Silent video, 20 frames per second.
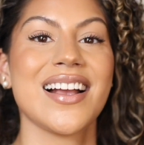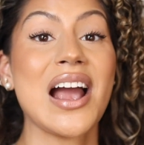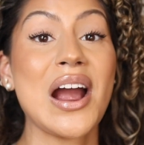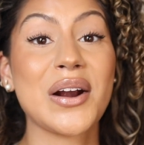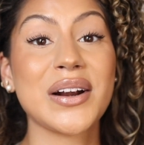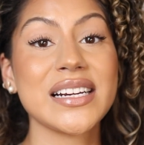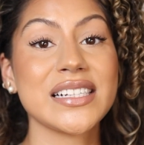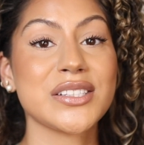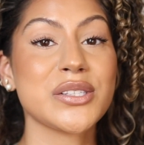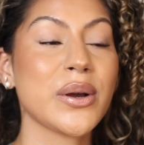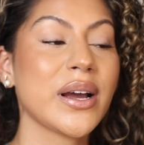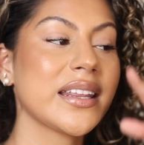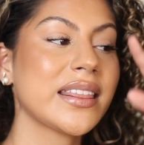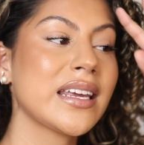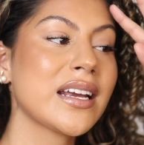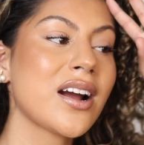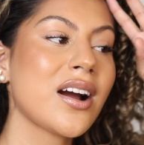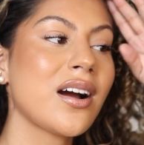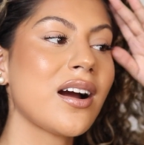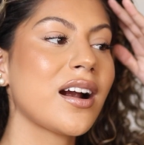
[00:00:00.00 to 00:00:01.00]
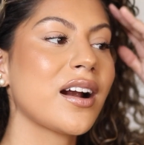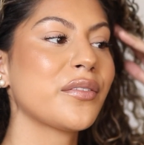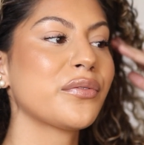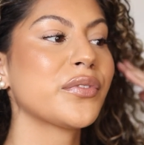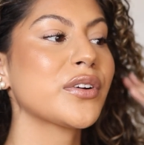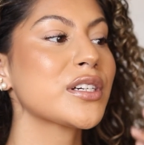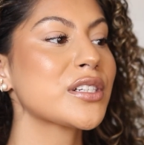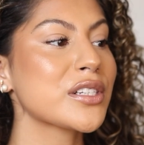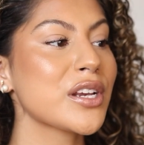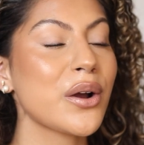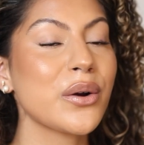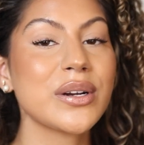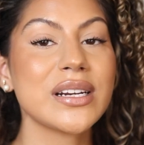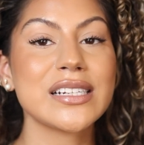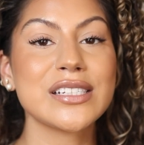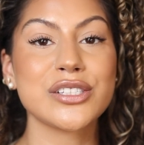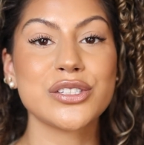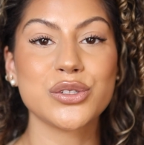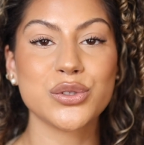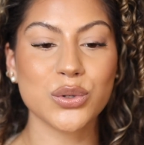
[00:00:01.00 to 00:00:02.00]
All right, so I think our first coat
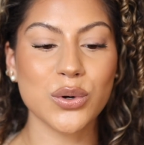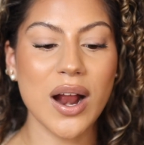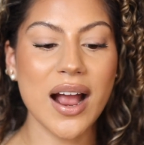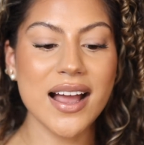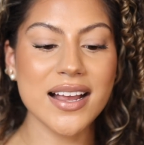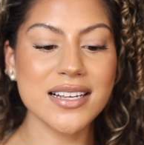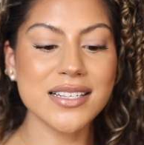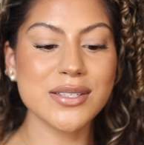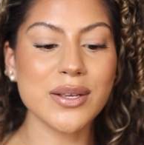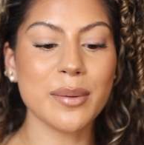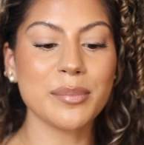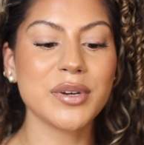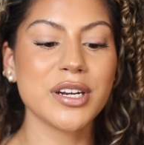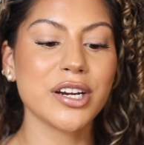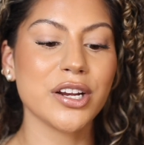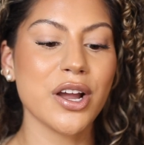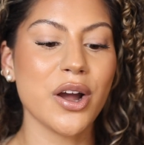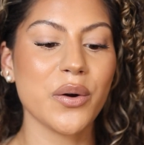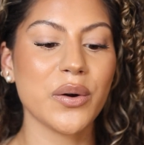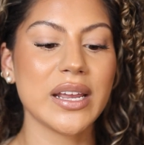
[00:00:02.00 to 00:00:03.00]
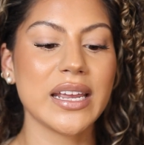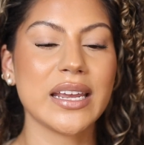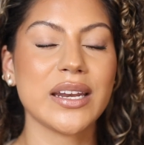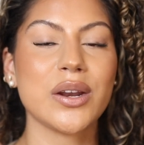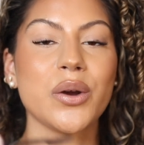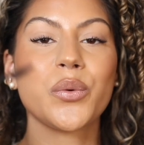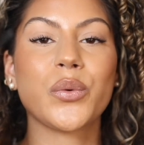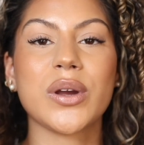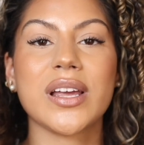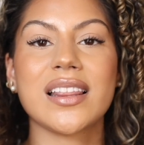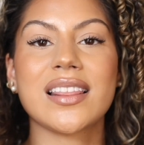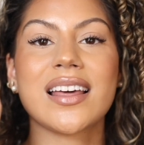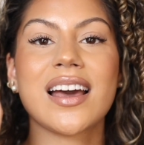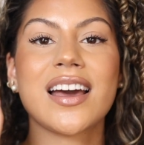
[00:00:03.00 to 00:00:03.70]
is dry, so I'm gonna go in with